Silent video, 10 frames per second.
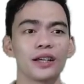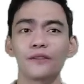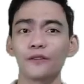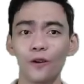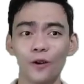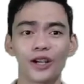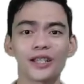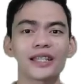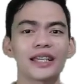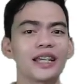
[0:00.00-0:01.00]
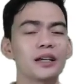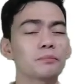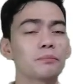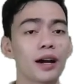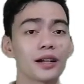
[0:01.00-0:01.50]
Of course, in
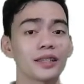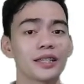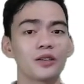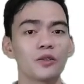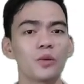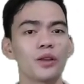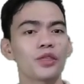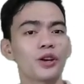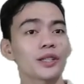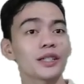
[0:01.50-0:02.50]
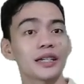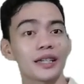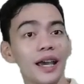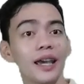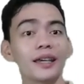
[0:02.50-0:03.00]
a party, when there's a
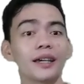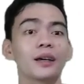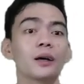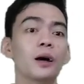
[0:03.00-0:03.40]
cake,